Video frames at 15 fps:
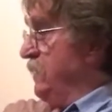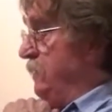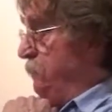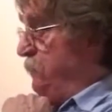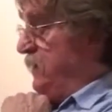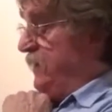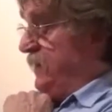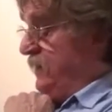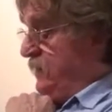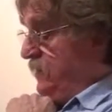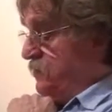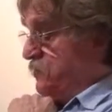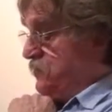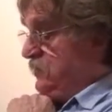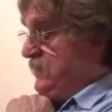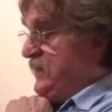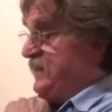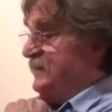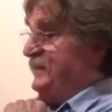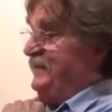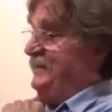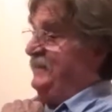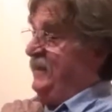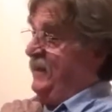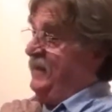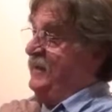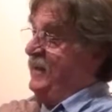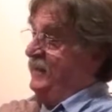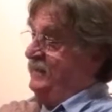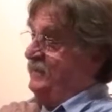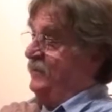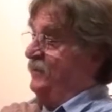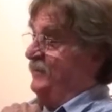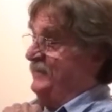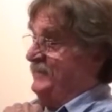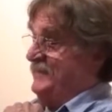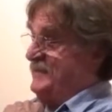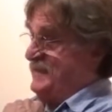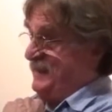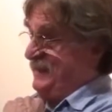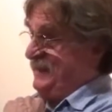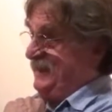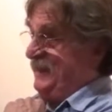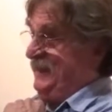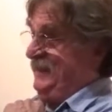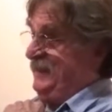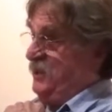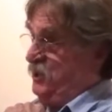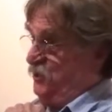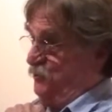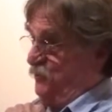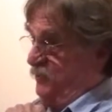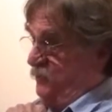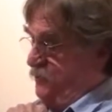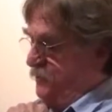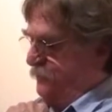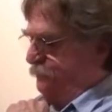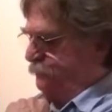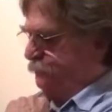But it does turn out they got there in the 1600s.